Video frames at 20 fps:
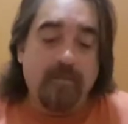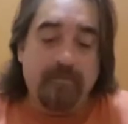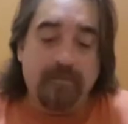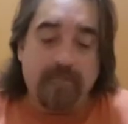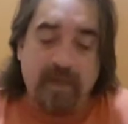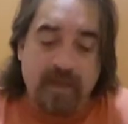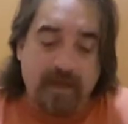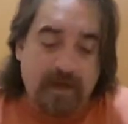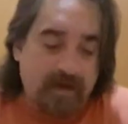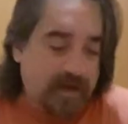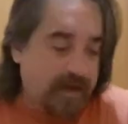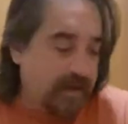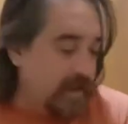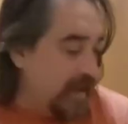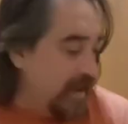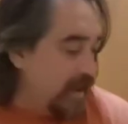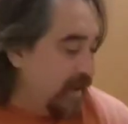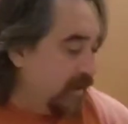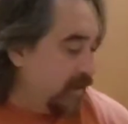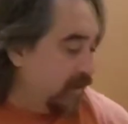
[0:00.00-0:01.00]
Depending
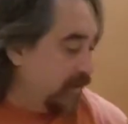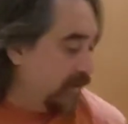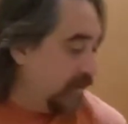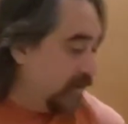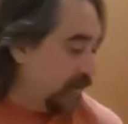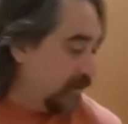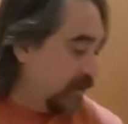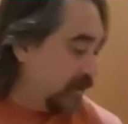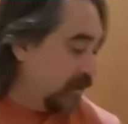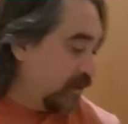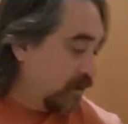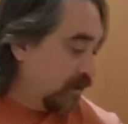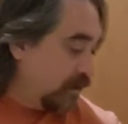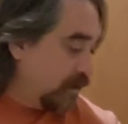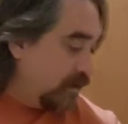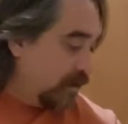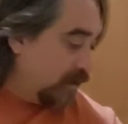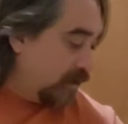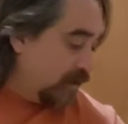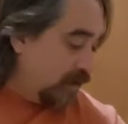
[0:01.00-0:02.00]
on
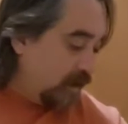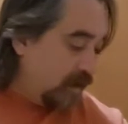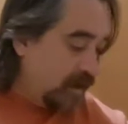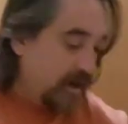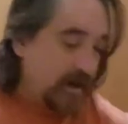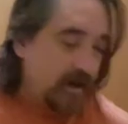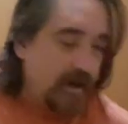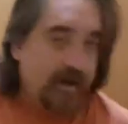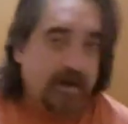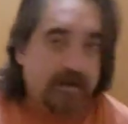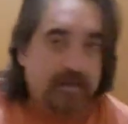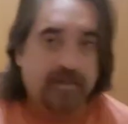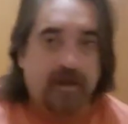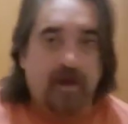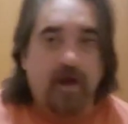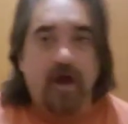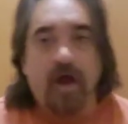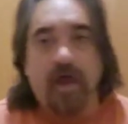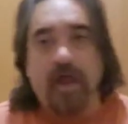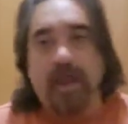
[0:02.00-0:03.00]

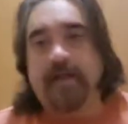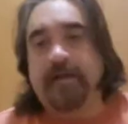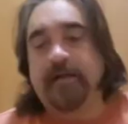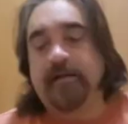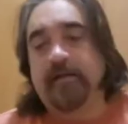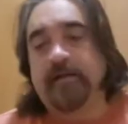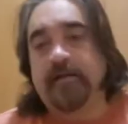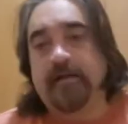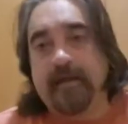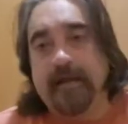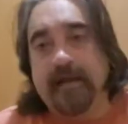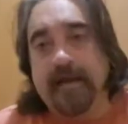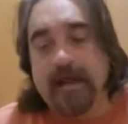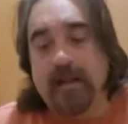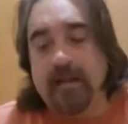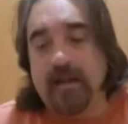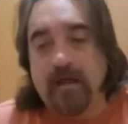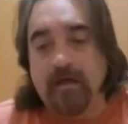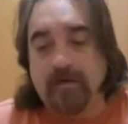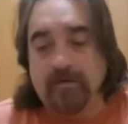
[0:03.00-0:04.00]
the hike and
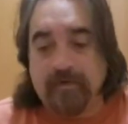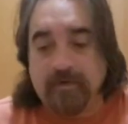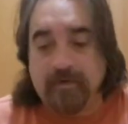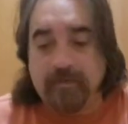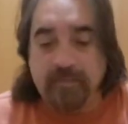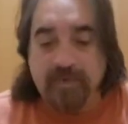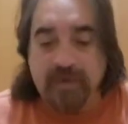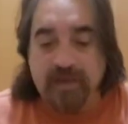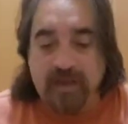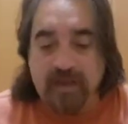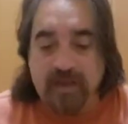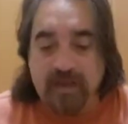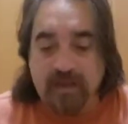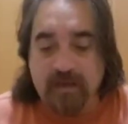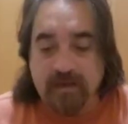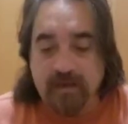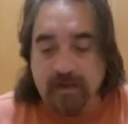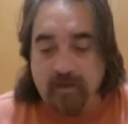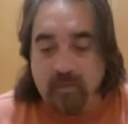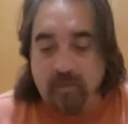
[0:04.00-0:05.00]
how long it will
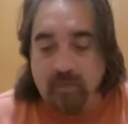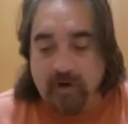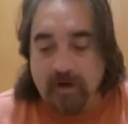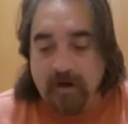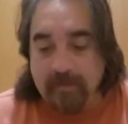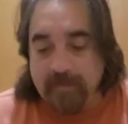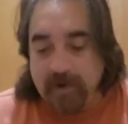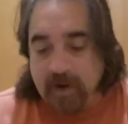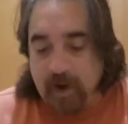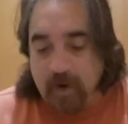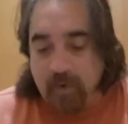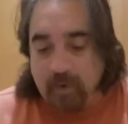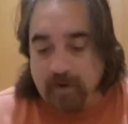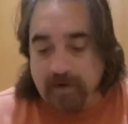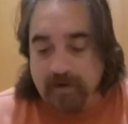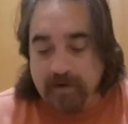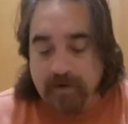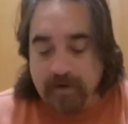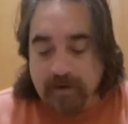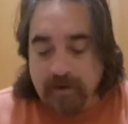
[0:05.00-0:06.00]
be and where I'm
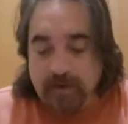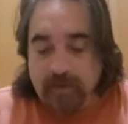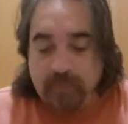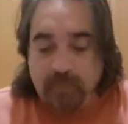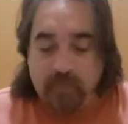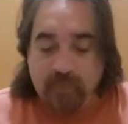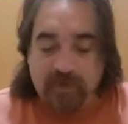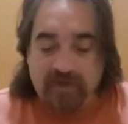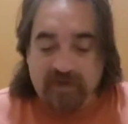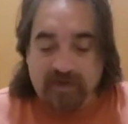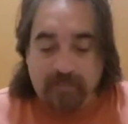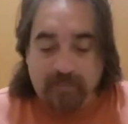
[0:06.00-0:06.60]
going will